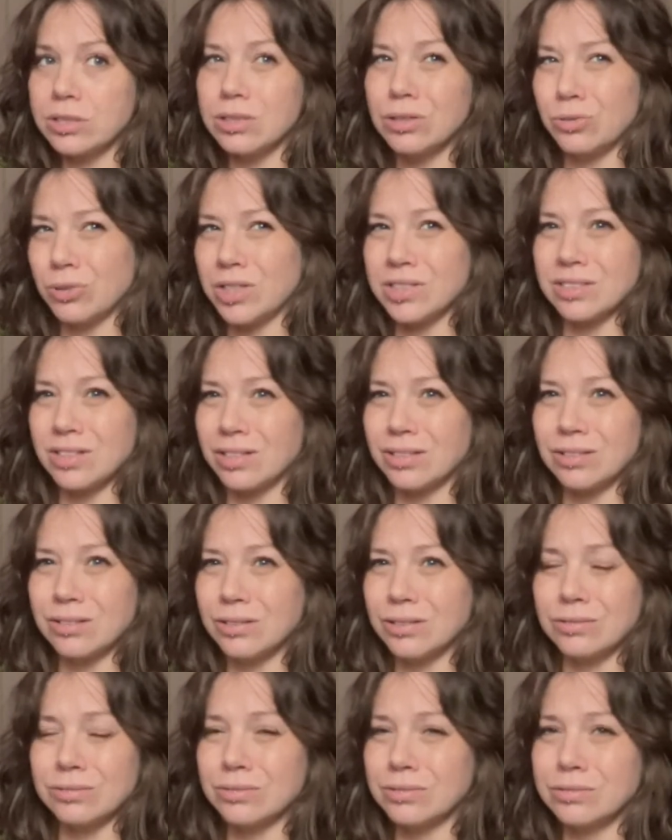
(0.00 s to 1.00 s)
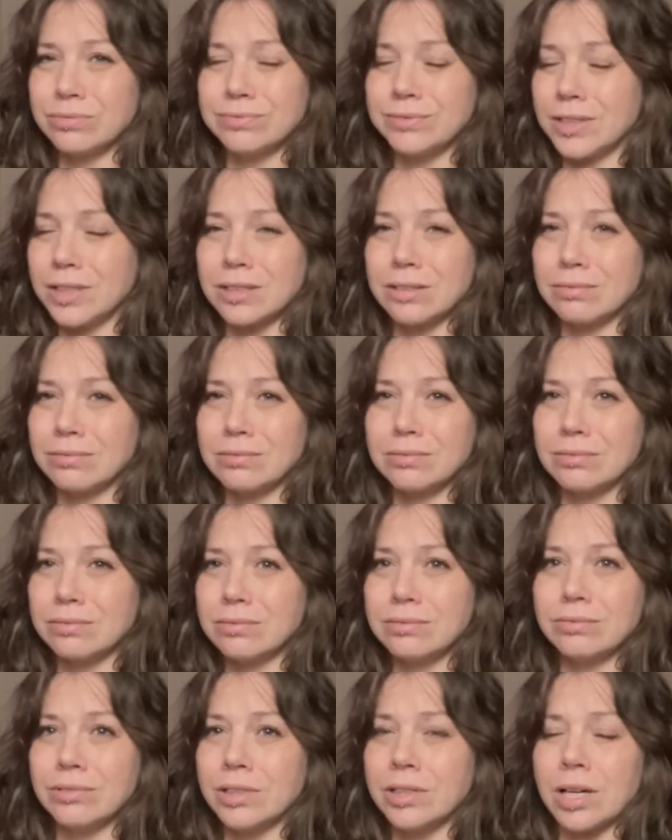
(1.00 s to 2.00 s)
You know, they sell you those fucking
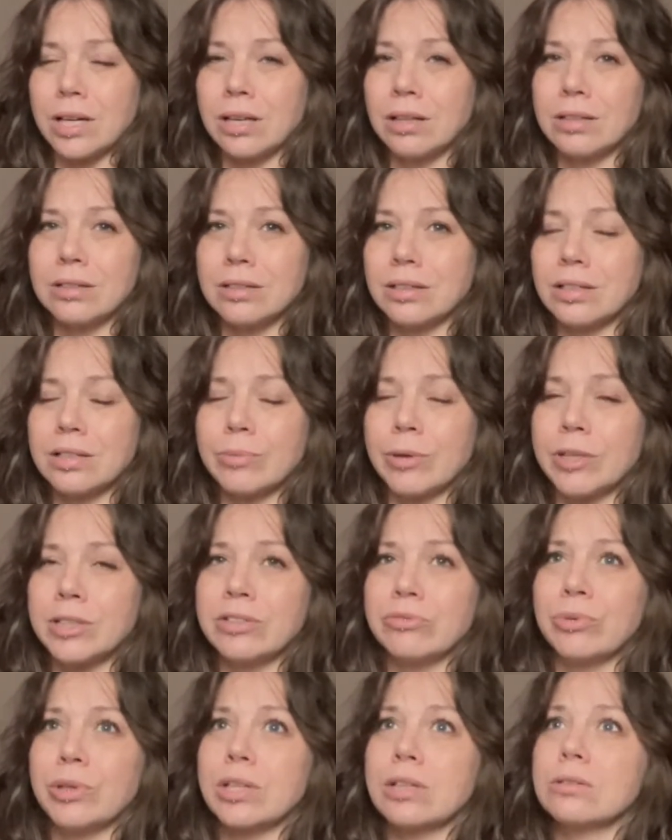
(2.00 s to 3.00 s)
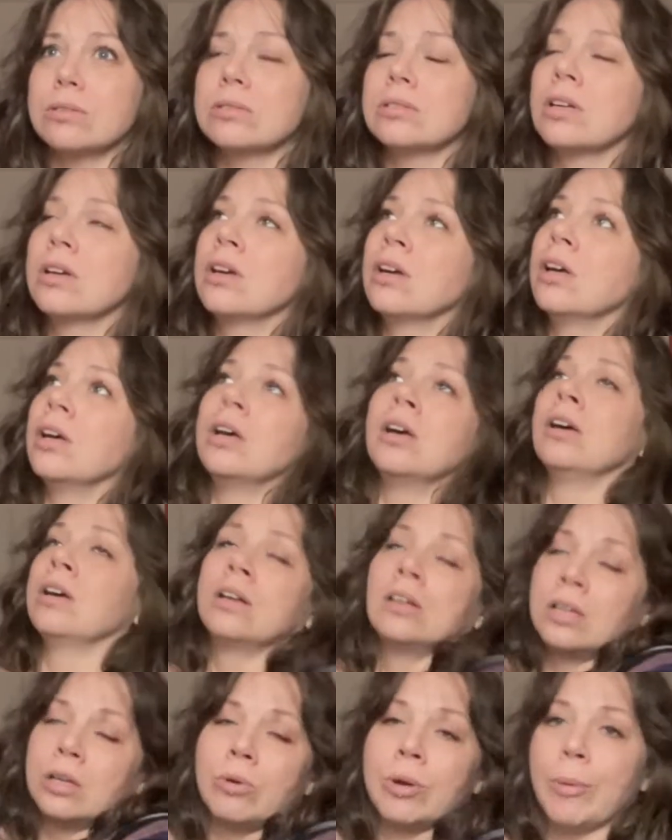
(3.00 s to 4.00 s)
ridiculously expensive pillows.
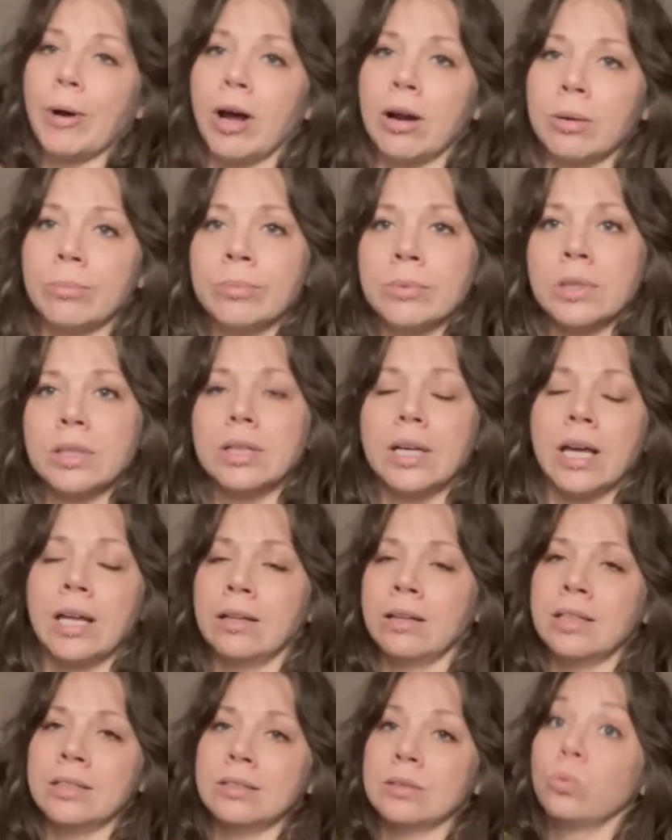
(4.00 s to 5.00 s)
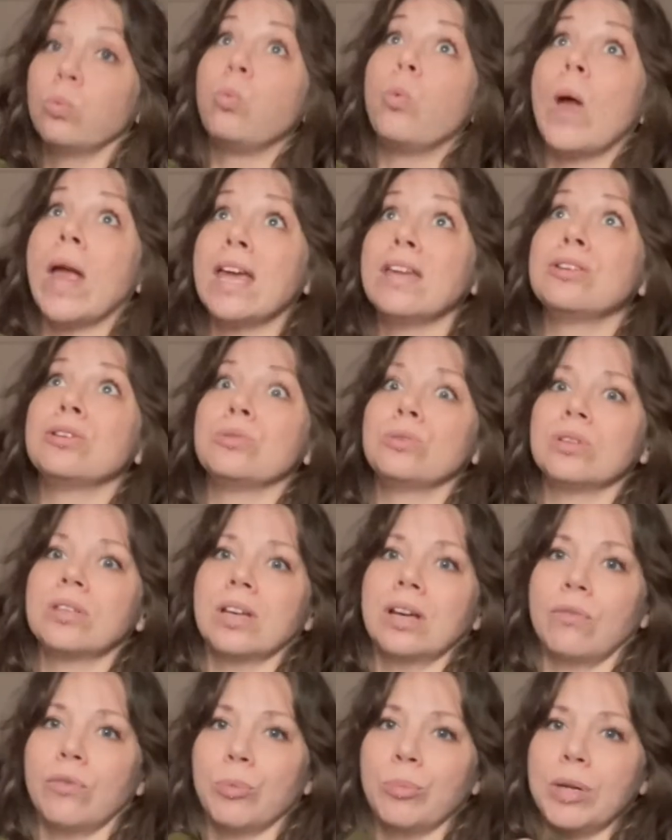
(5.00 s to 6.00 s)
We bought them, and this is way too
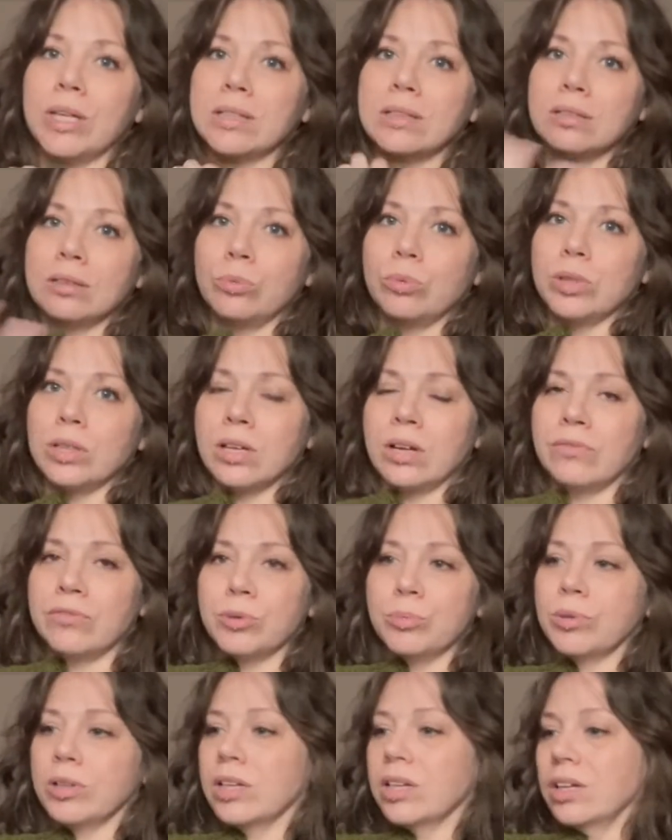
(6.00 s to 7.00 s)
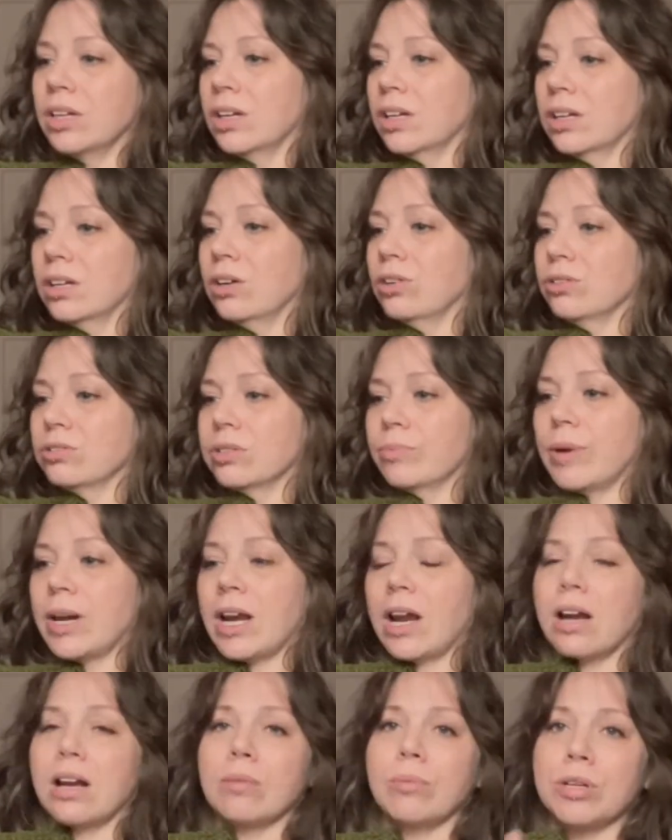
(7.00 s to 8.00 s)
thick for me to sleep with comfortably. It hurts my
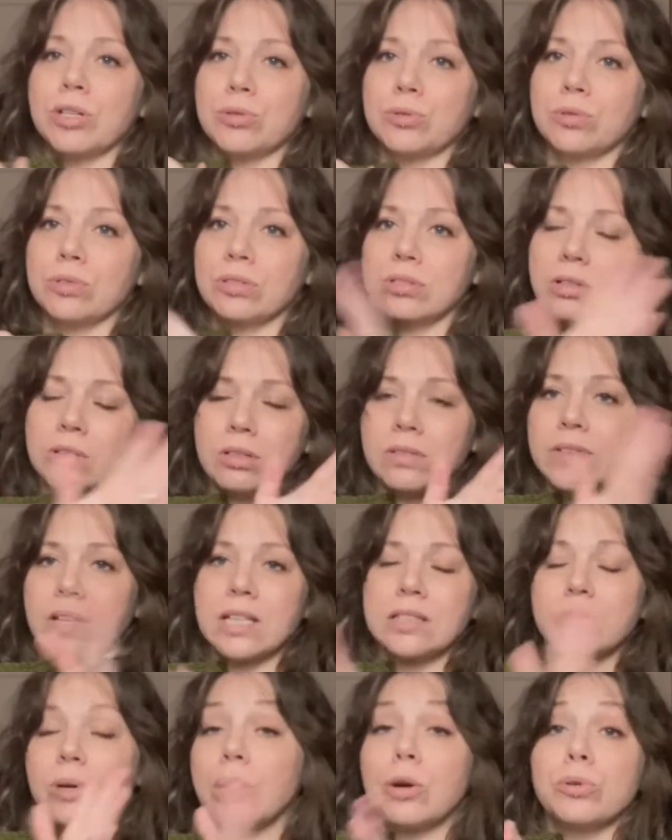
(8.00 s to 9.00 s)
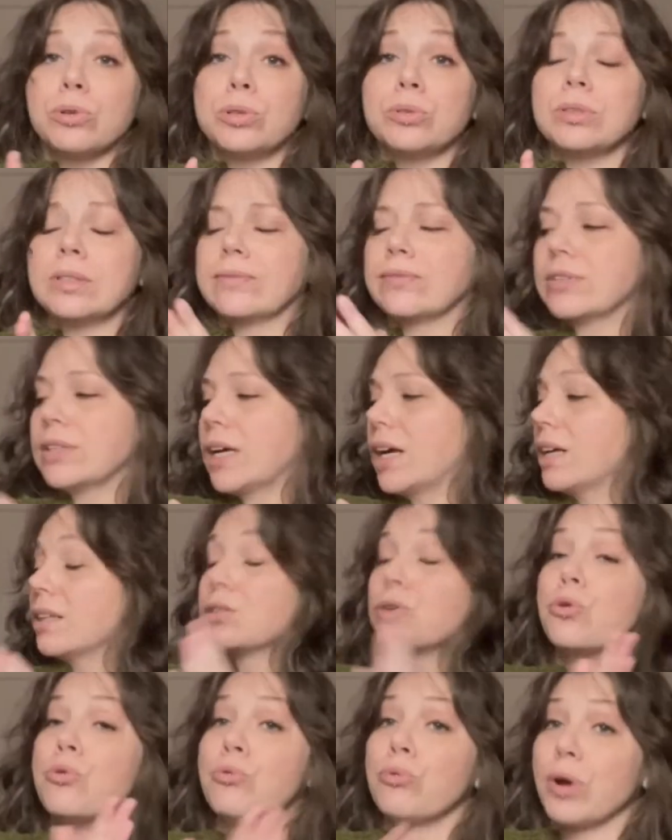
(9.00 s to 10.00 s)
neck, my shoulders, all of that. So I don't use it for that. It's
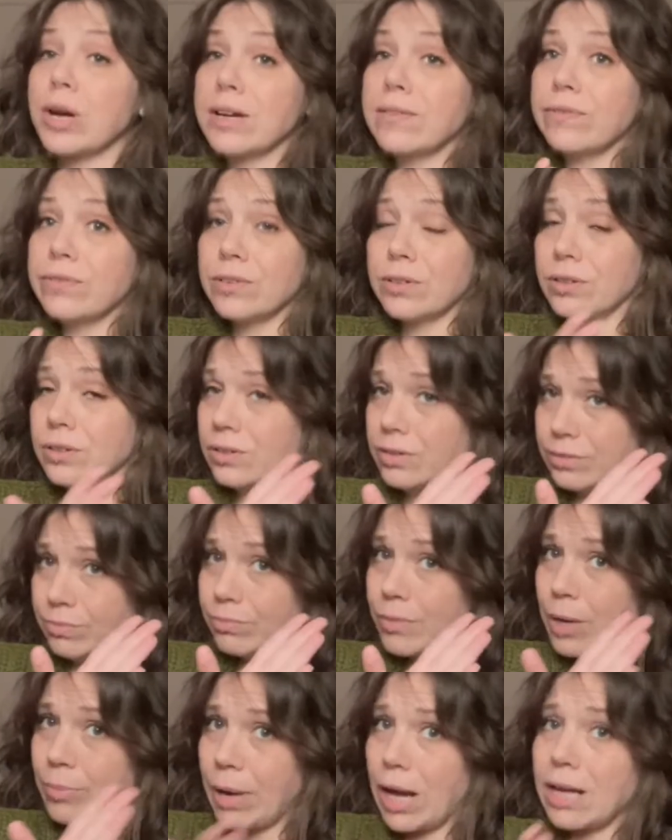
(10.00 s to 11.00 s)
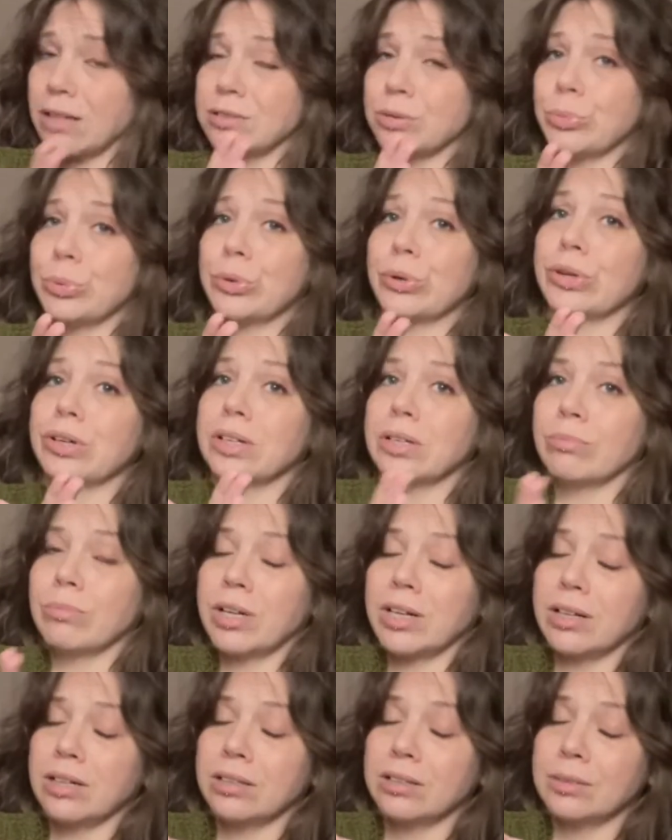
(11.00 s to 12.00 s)
great for my back support in
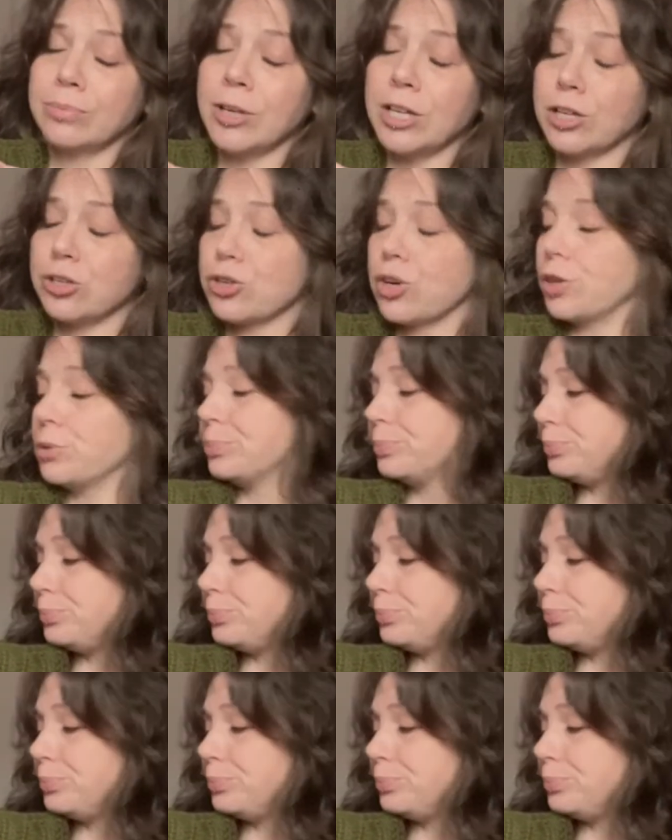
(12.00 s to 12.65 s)
my spinning chair,